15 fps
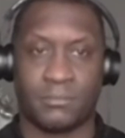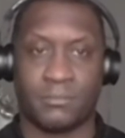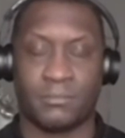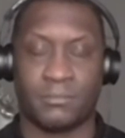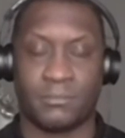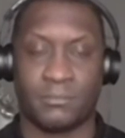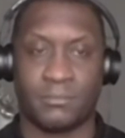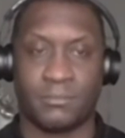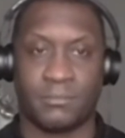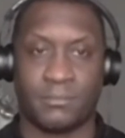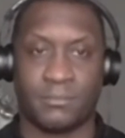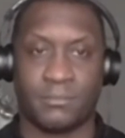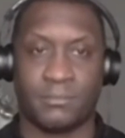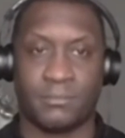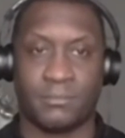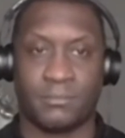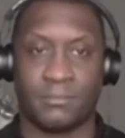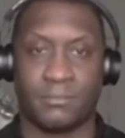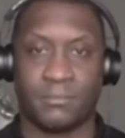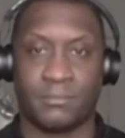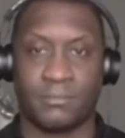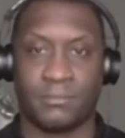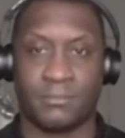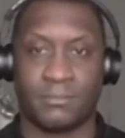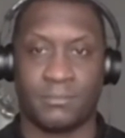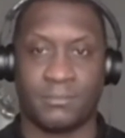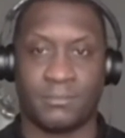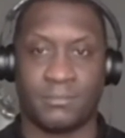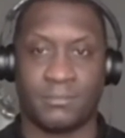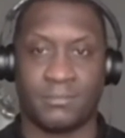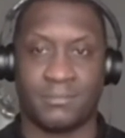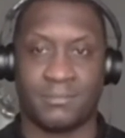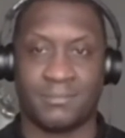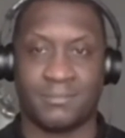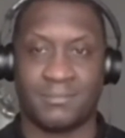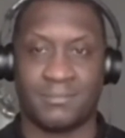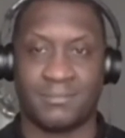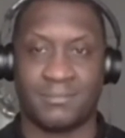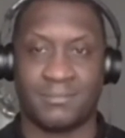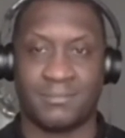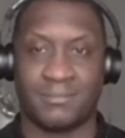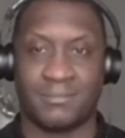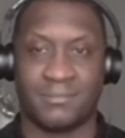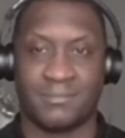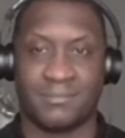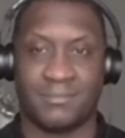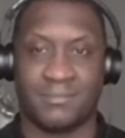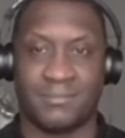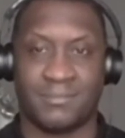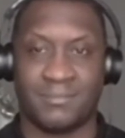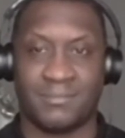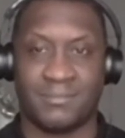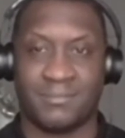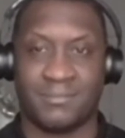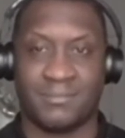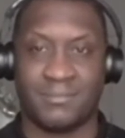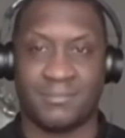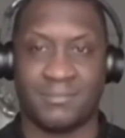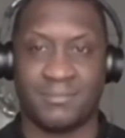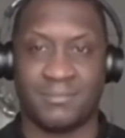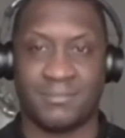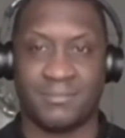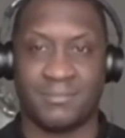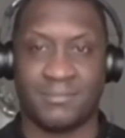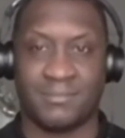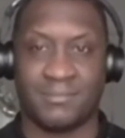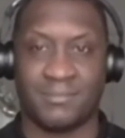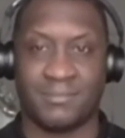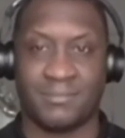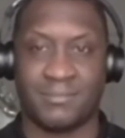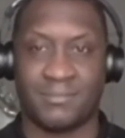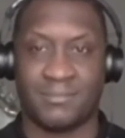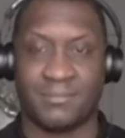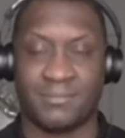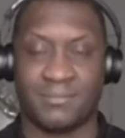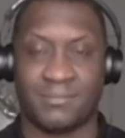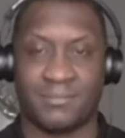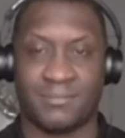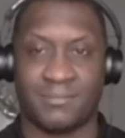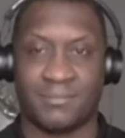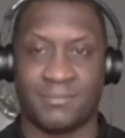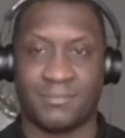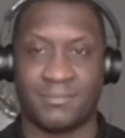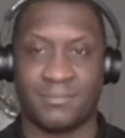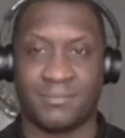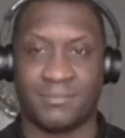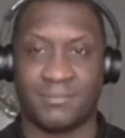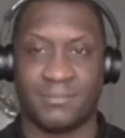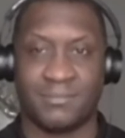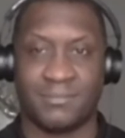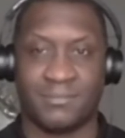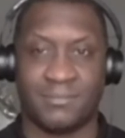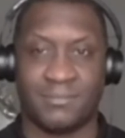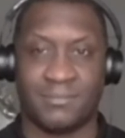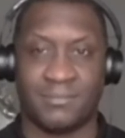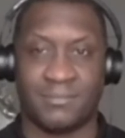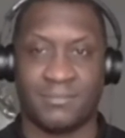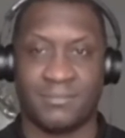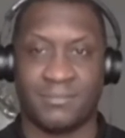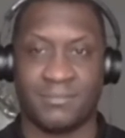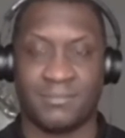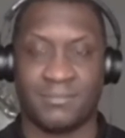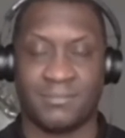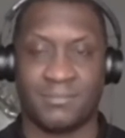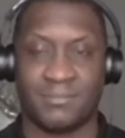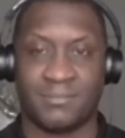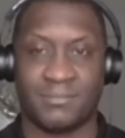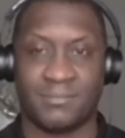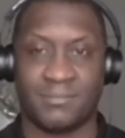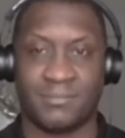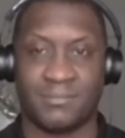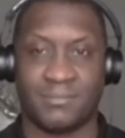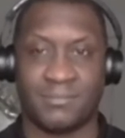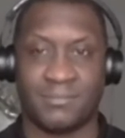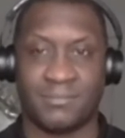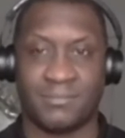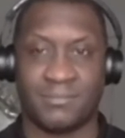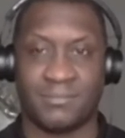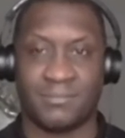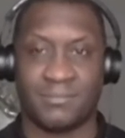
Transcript: (not speaking)